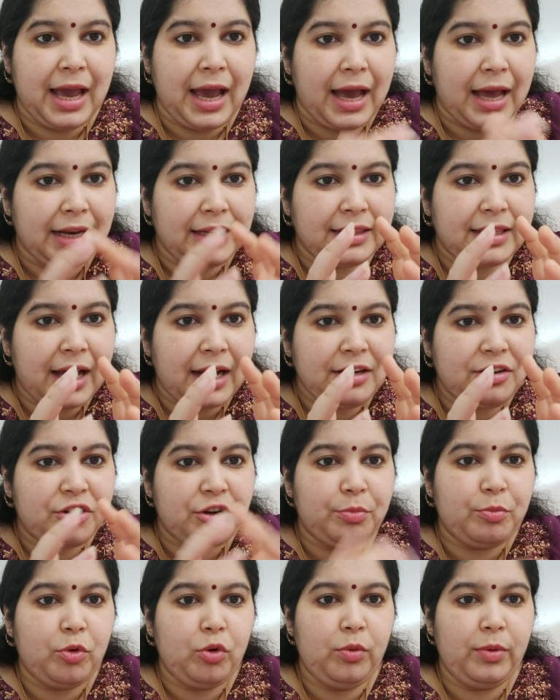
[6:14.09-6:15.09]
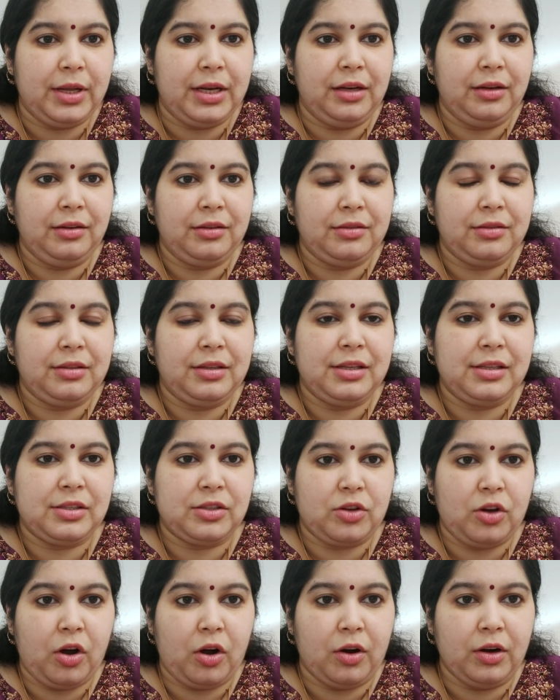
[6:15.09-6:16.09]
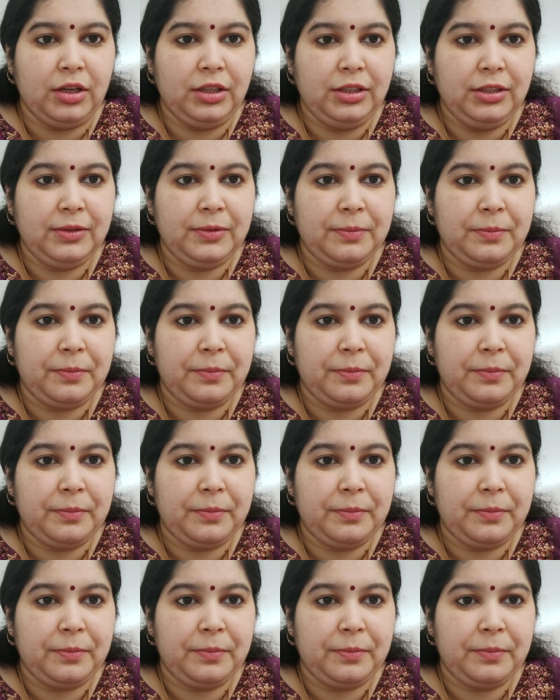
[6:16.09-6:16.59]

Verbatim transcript: And that removal is called